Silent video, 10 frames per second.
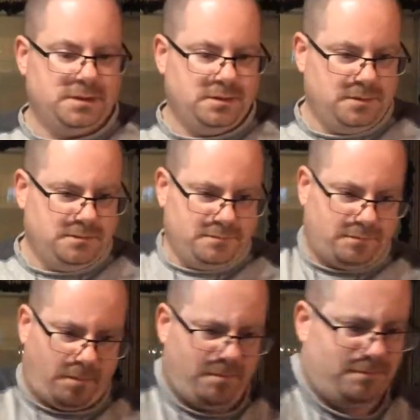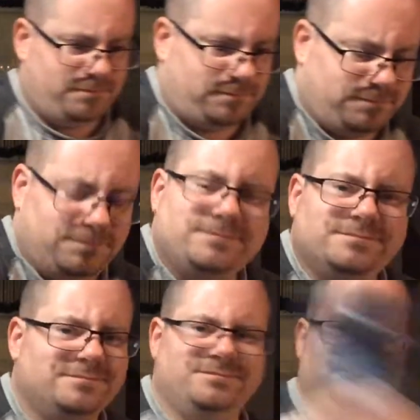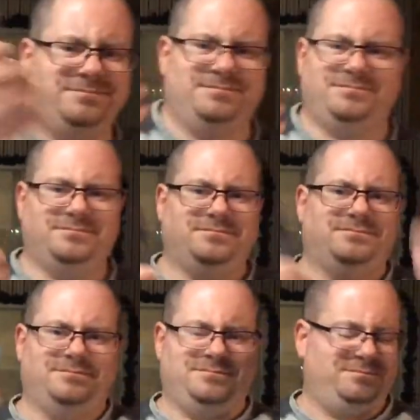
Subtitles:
Nobody speaks.